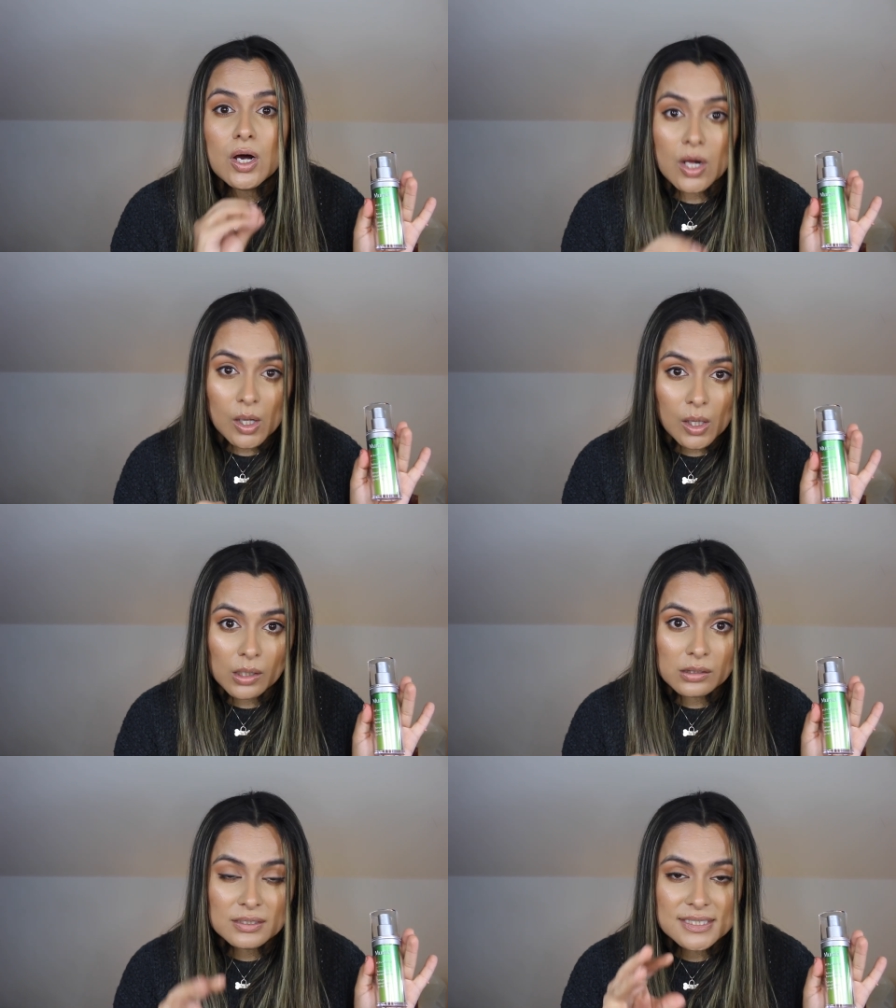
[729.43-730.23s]

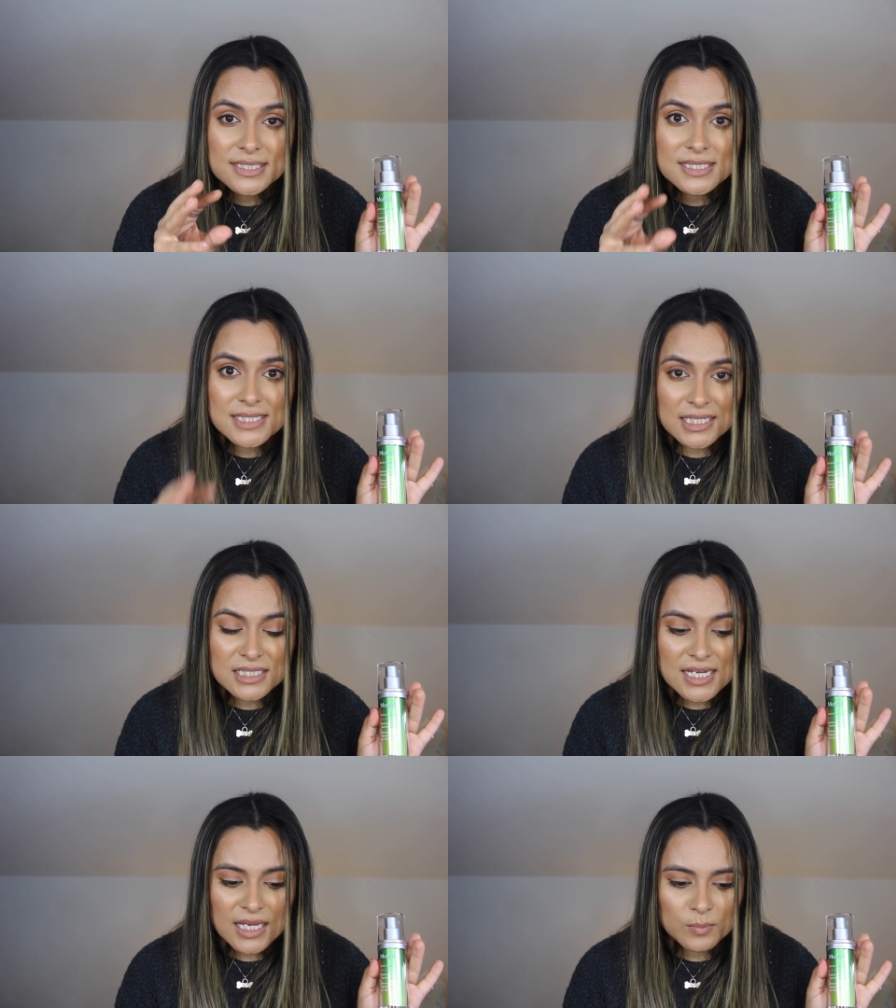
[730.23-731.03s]
all skin
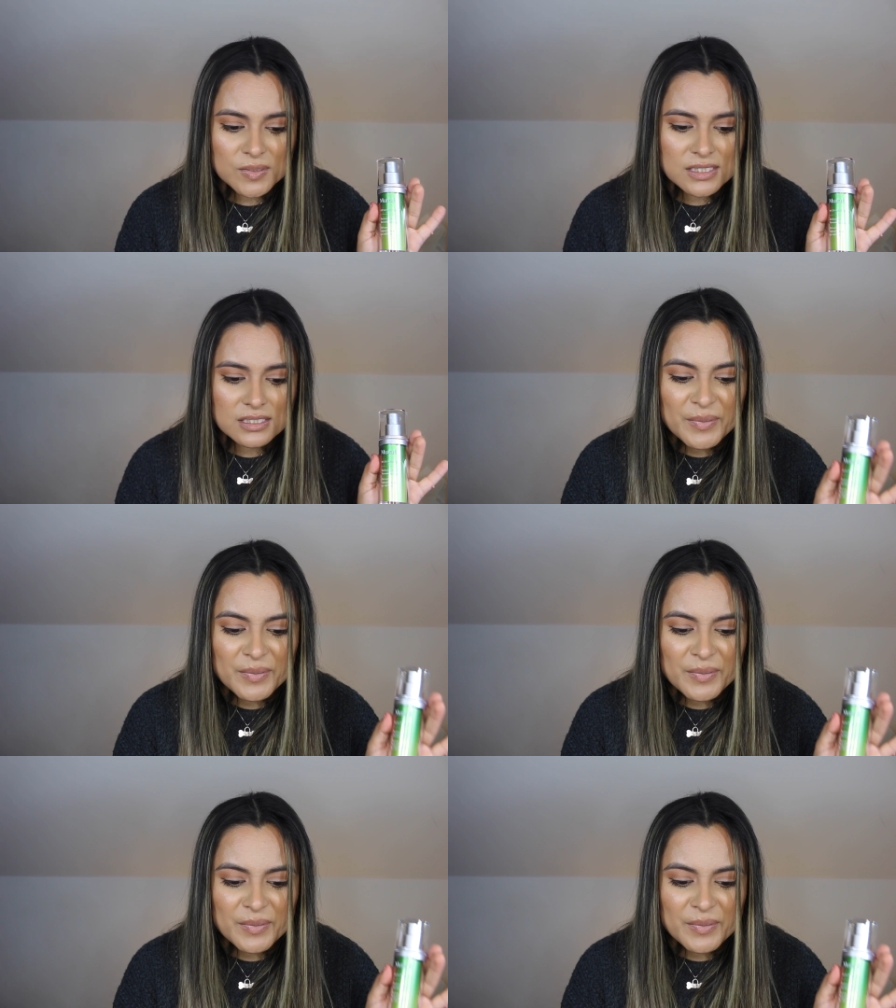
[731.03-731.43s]
types.